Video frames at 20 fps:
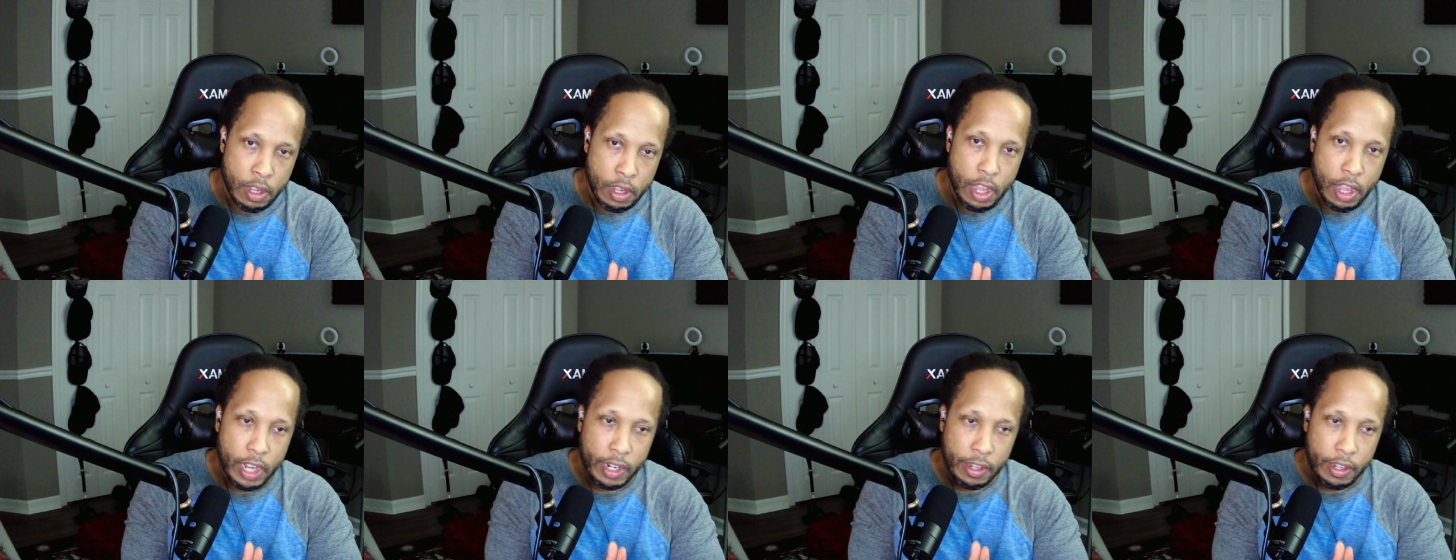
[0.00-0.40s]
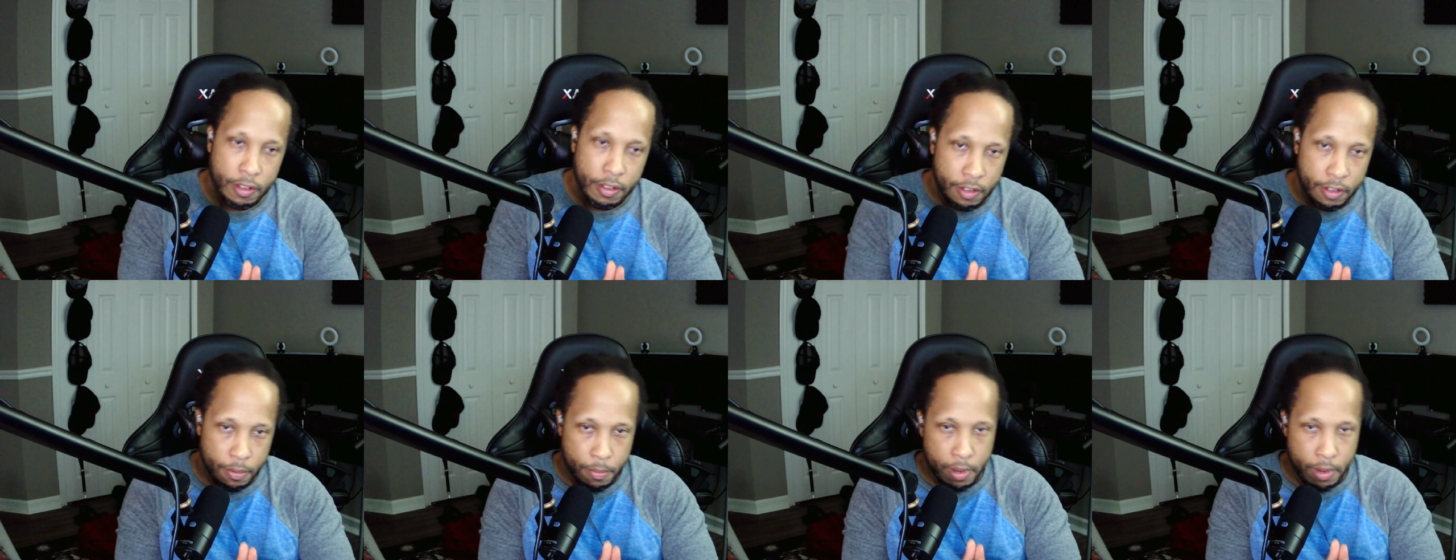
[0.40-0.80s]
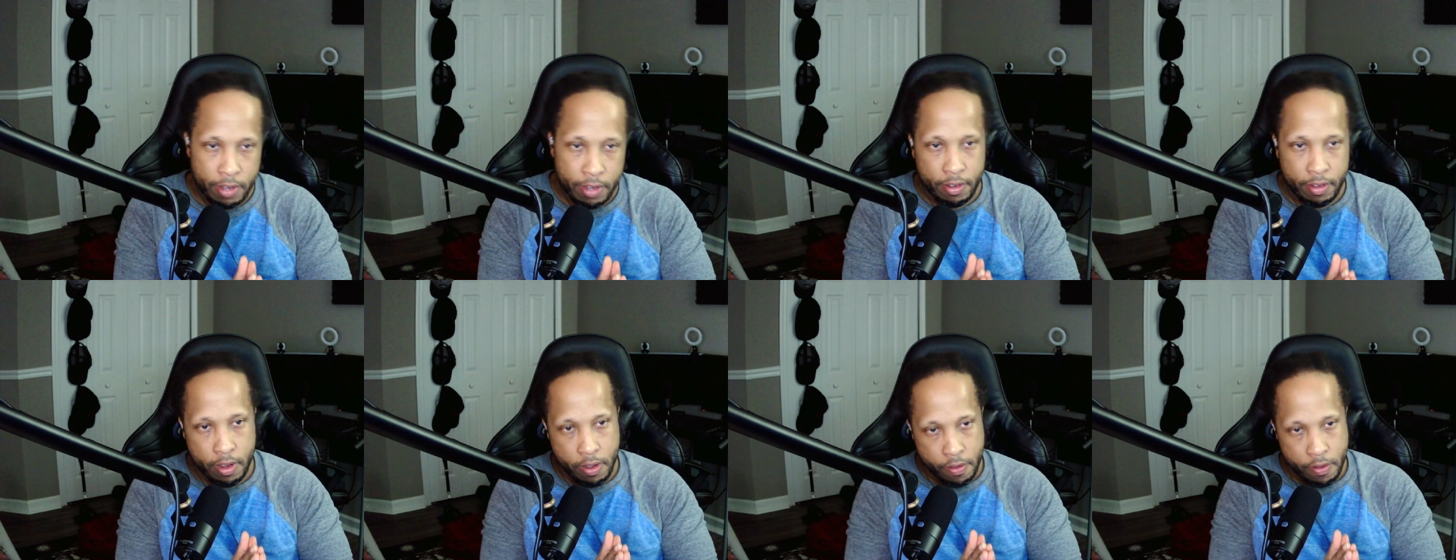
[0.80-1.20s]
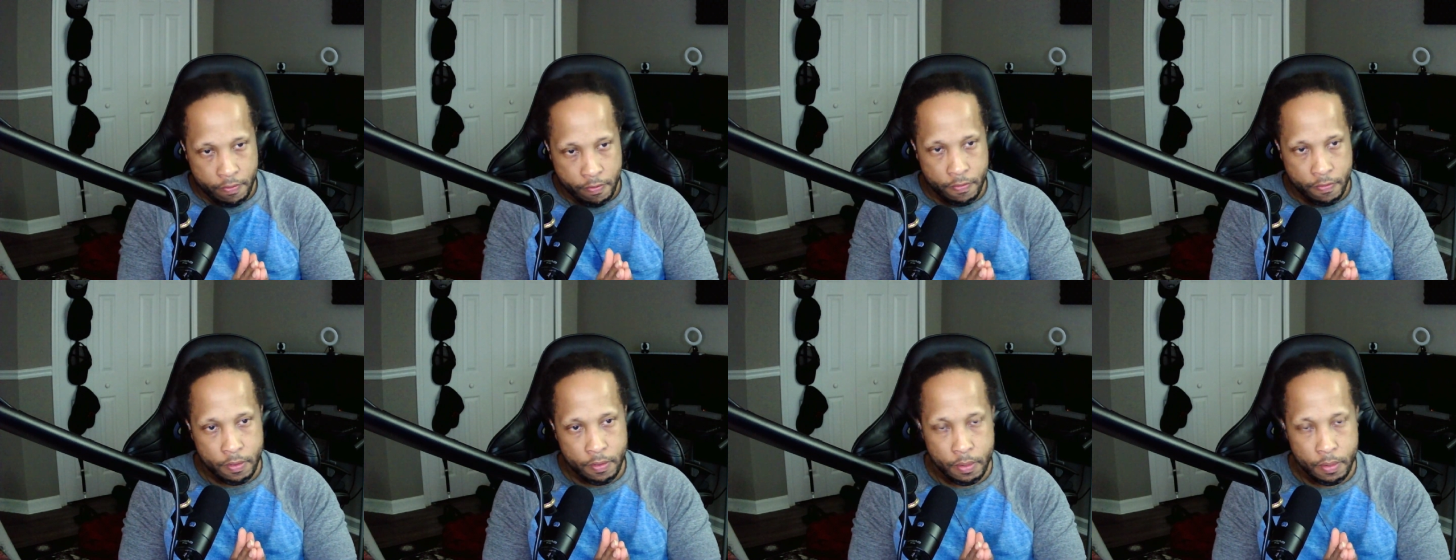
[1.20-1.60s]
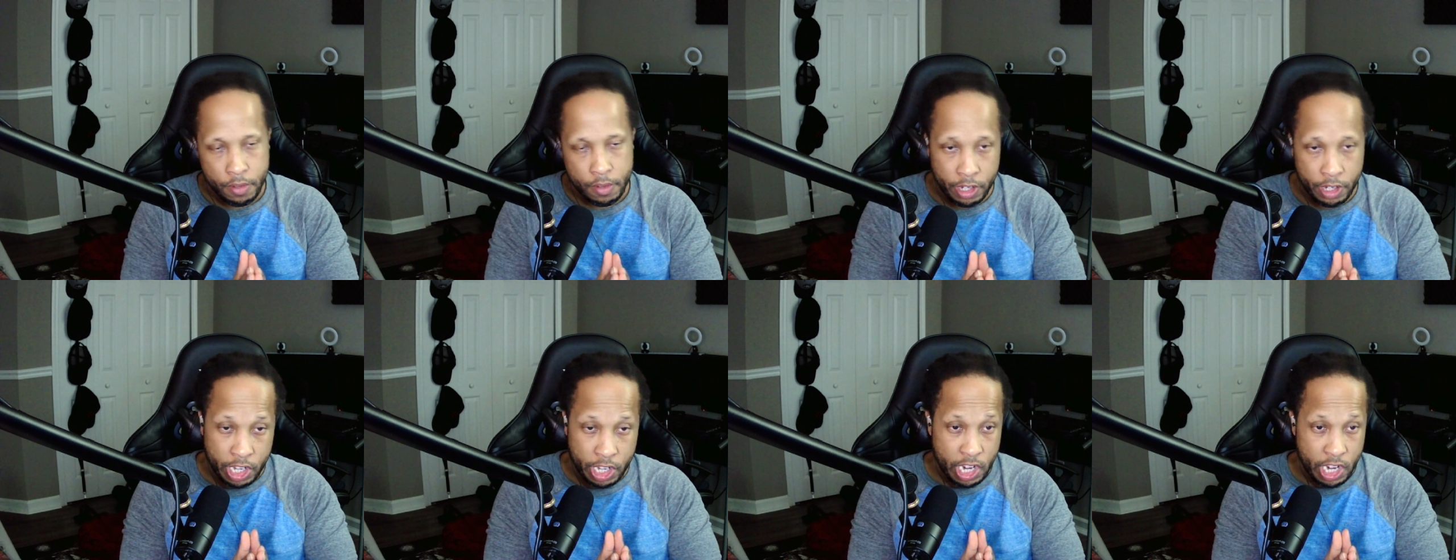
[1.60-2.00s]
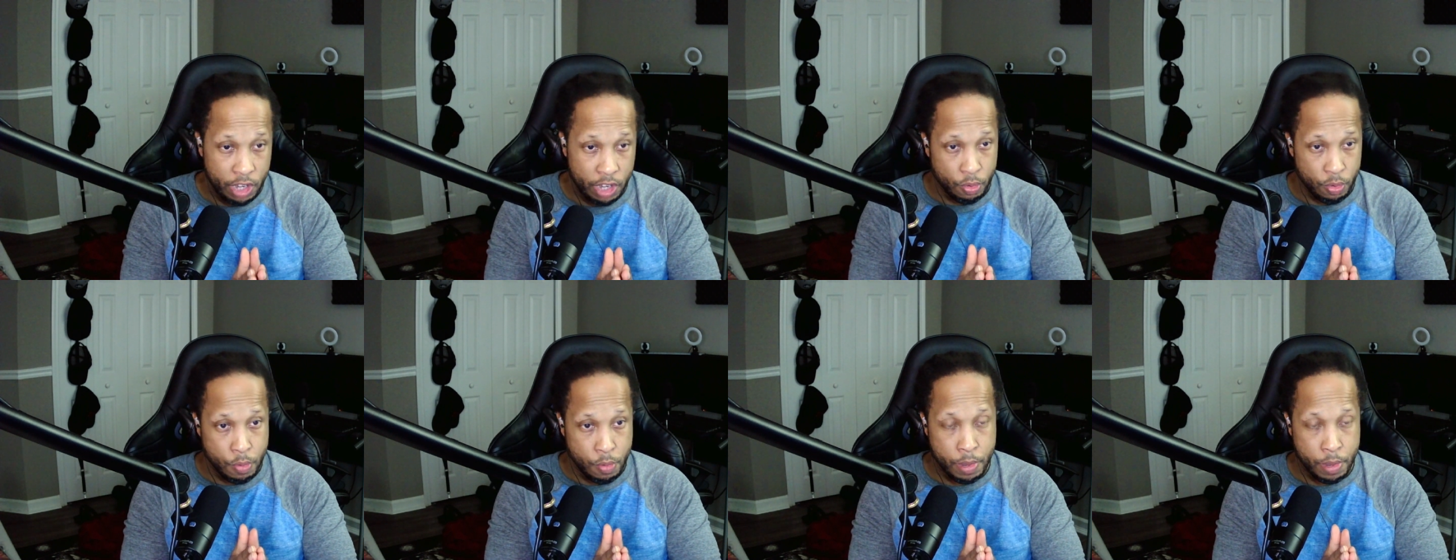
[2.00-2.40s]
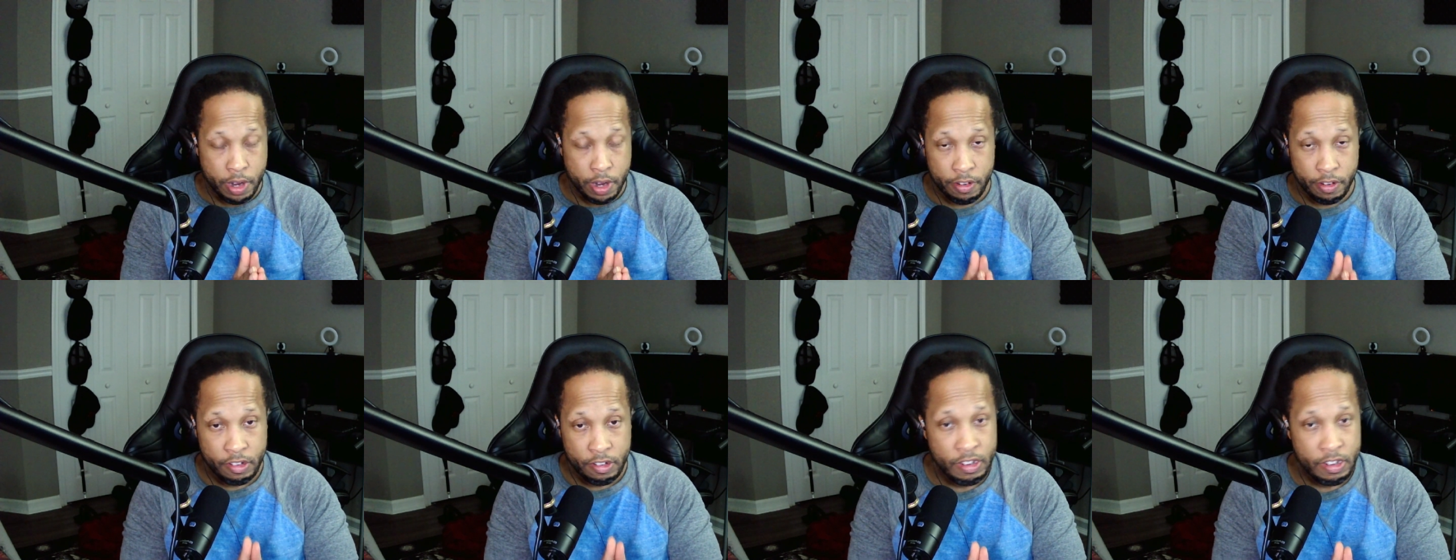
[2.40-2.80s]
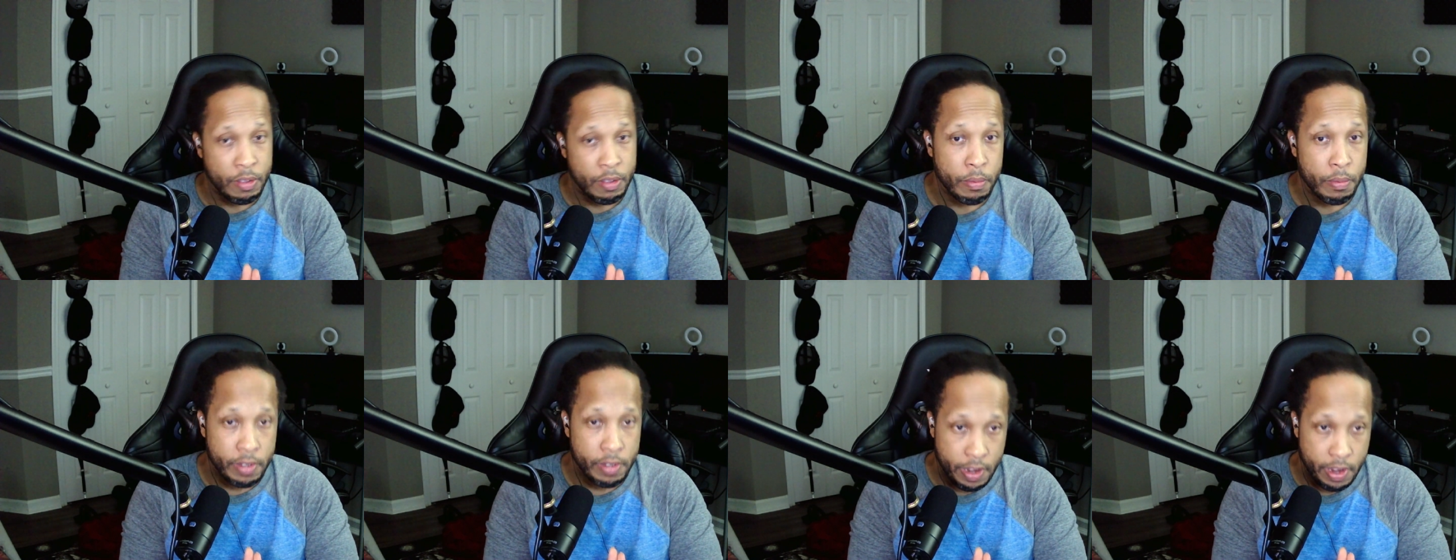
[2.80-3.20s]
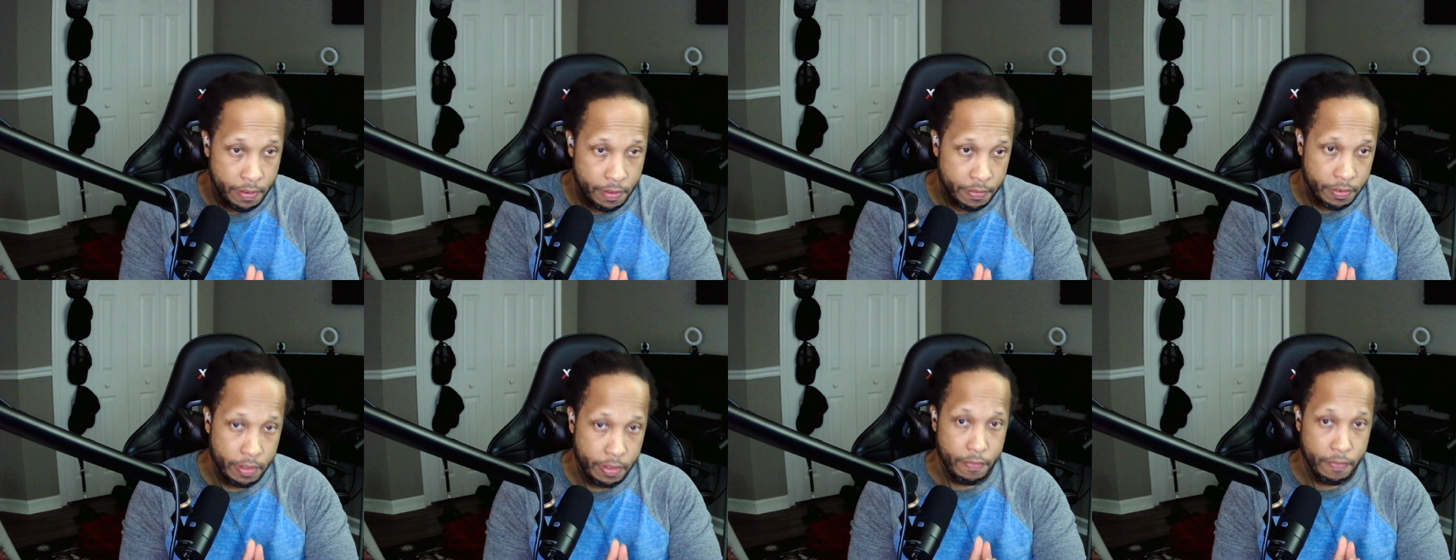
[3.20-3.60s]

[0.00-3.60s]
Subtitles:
I can see myself. The kids would be able to see themselves on the